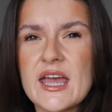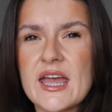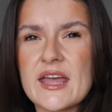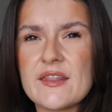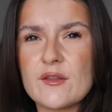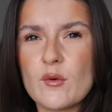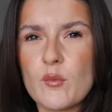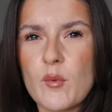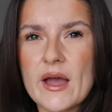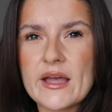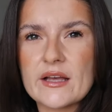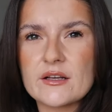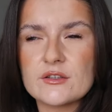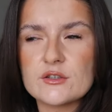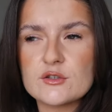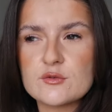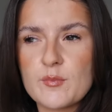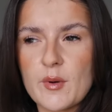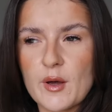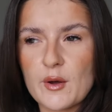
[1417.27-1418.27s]
in the
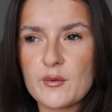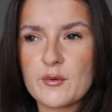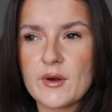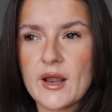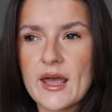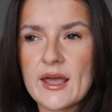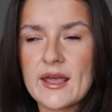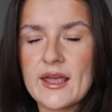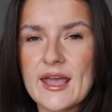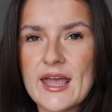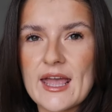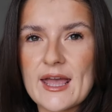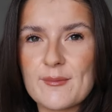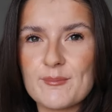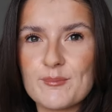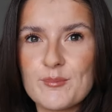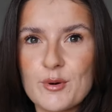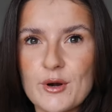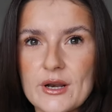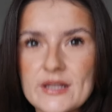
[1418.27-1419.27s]
Wales
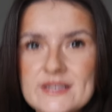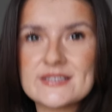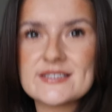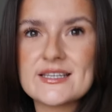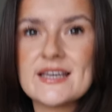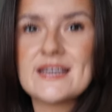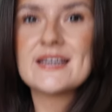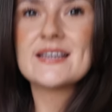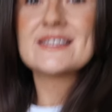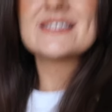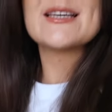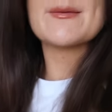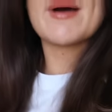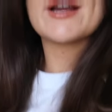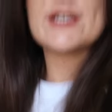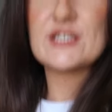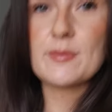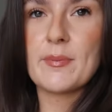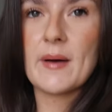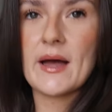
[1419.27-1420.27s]
boner print to
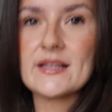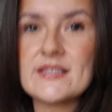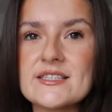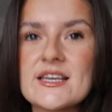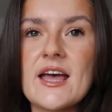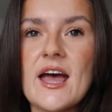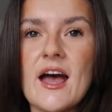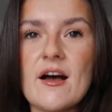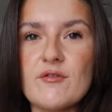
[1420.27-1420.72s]
match a pant.